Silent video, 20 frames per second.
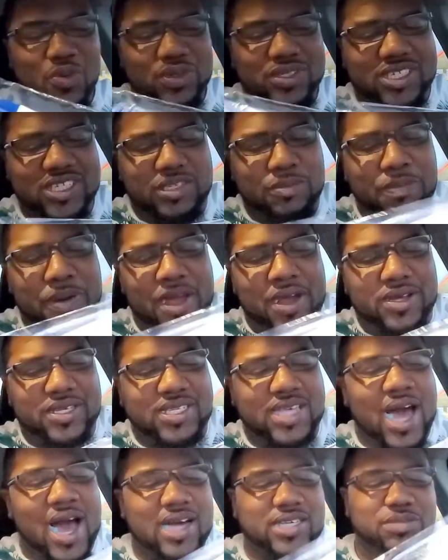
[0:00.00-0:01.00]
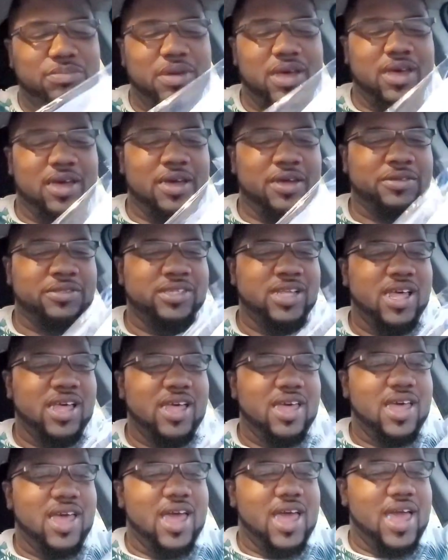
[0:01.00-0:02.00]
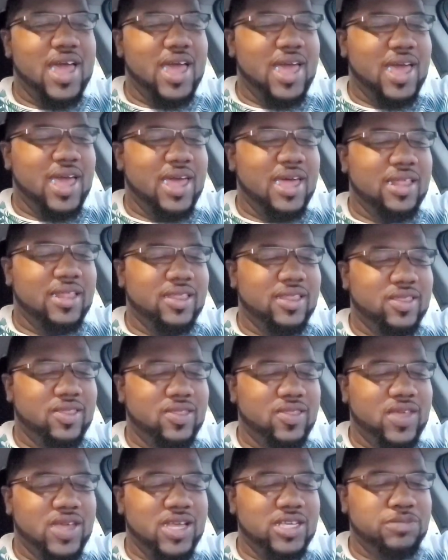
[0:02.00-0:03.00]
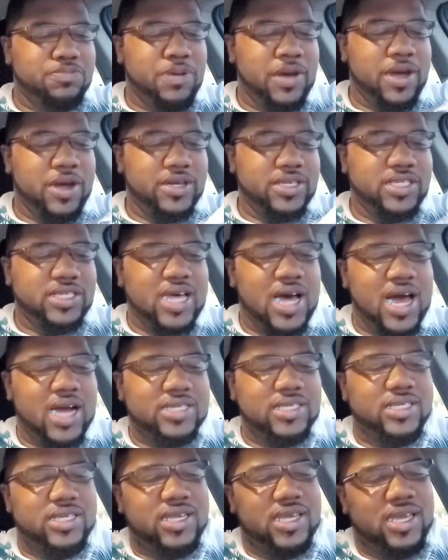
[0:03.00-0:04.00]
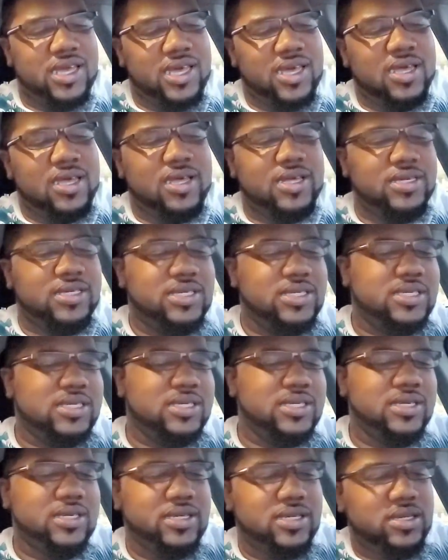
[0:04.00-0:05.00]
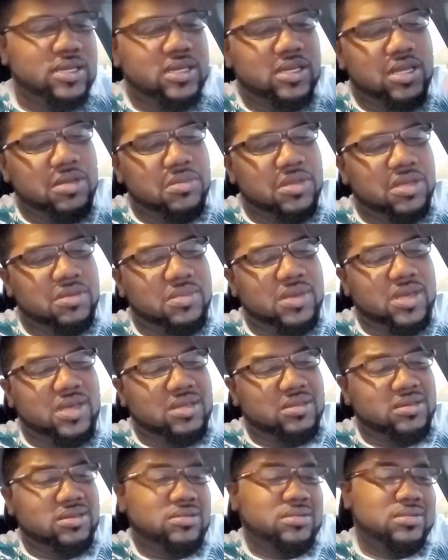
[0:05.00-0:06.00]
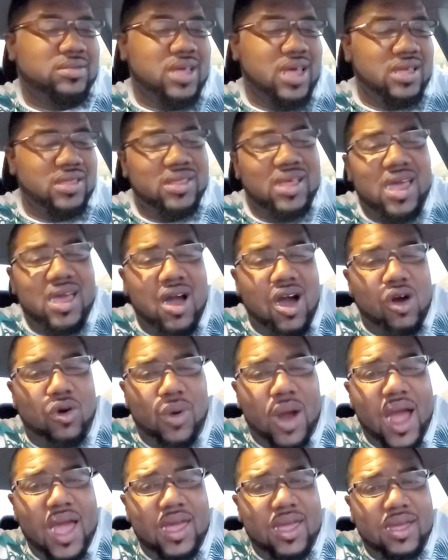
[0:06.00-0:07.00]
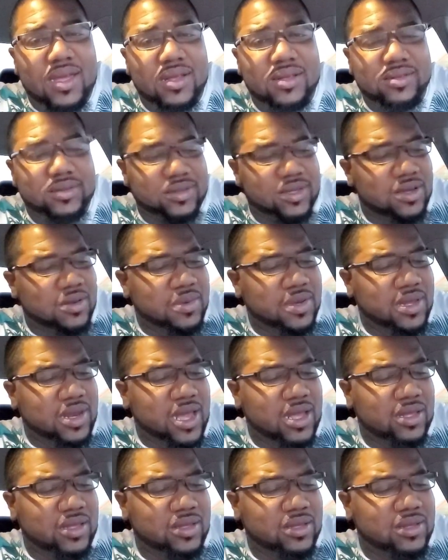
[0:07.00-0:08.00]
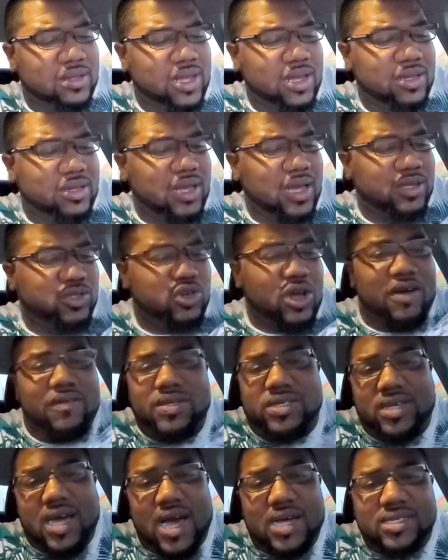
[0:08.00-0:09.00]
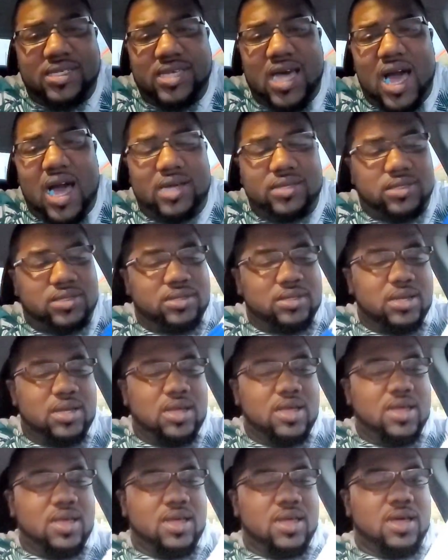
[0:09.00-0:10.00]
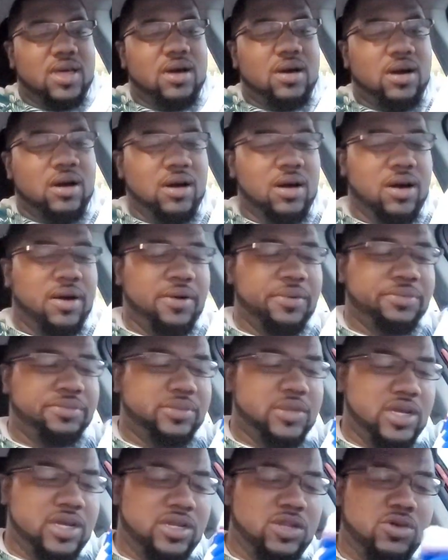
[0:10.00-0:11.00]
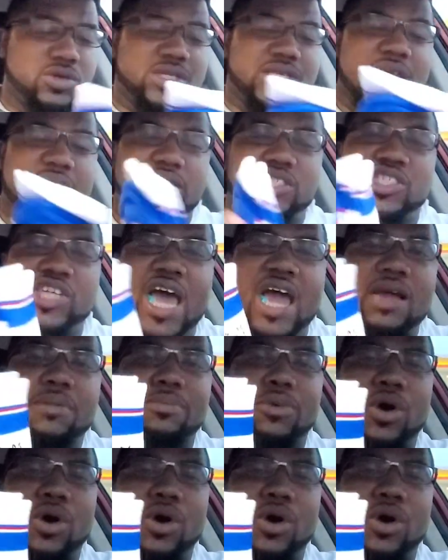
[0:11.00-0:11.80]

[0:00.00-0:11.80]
was just a pair of socks, man. And these pair of socks is, I mean, man, they, they all right. I mean, they, they, they Travis Scott socks. Um, it do say Jack